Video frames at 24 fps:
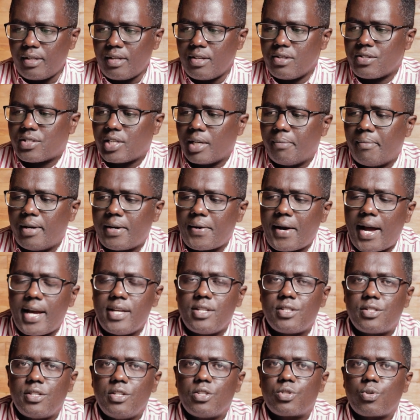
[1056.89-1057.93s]

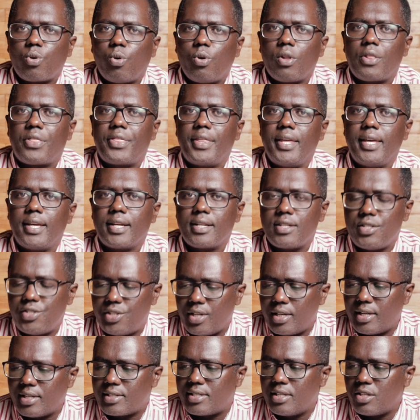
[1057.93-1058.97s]
summarize this whole thing,
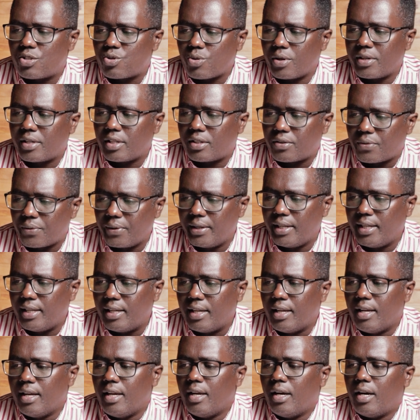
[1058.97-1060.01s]
Genesis 23,
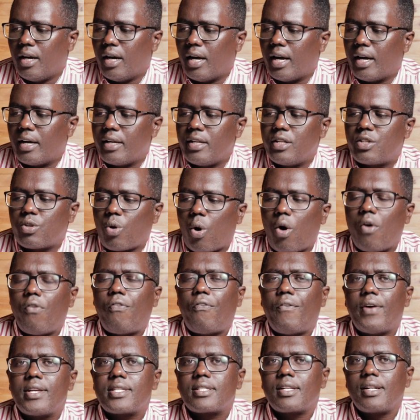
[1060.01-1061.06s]
it
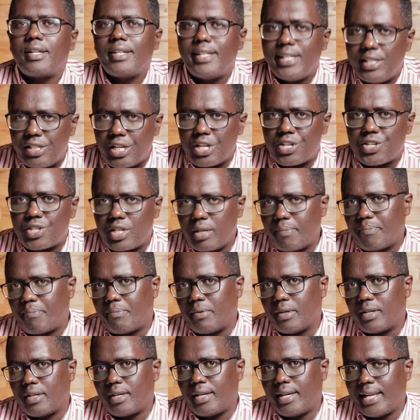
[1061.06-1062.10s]
offers leadership
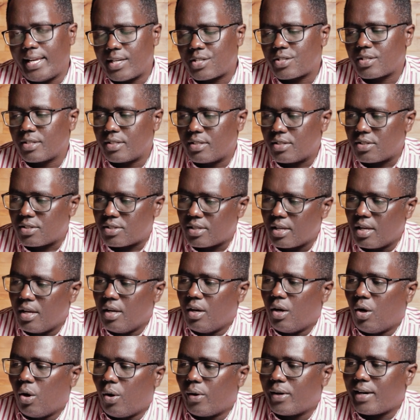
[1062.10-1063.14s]
lessons
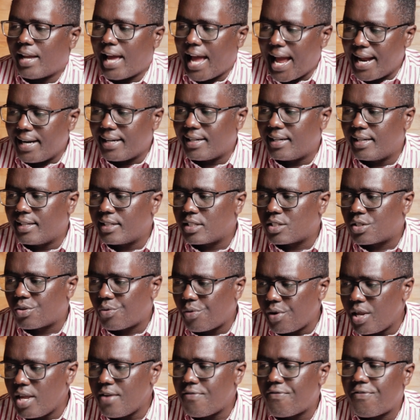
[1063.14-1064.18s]
on handling
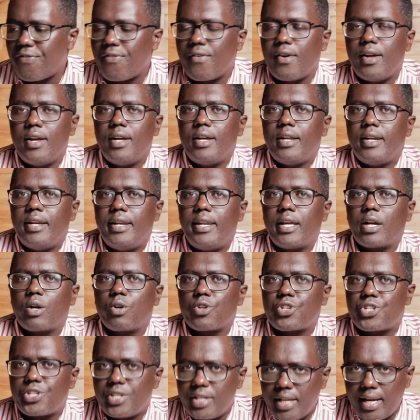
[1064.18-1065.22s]
grief,
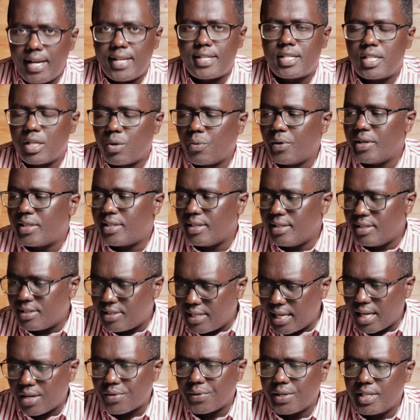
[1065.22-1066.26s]
negotiating with
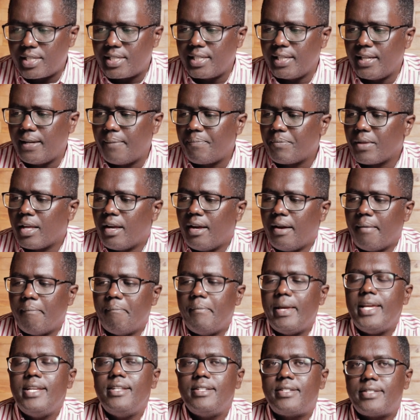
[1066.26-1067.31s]
integrity,
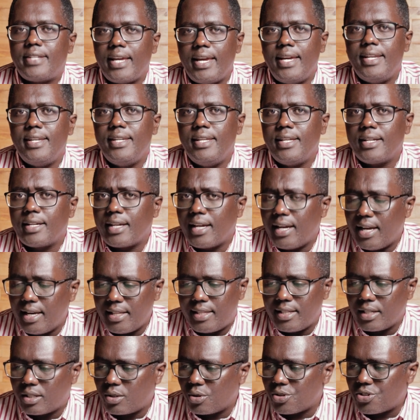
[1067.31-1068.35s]
maintaining
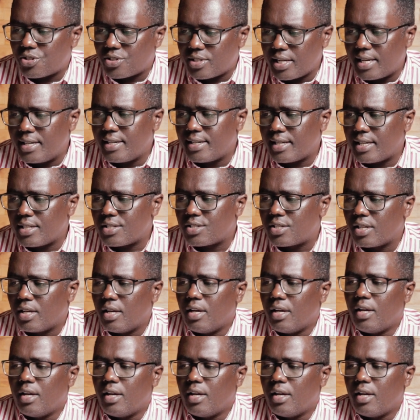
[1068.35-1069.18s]
ethical standards,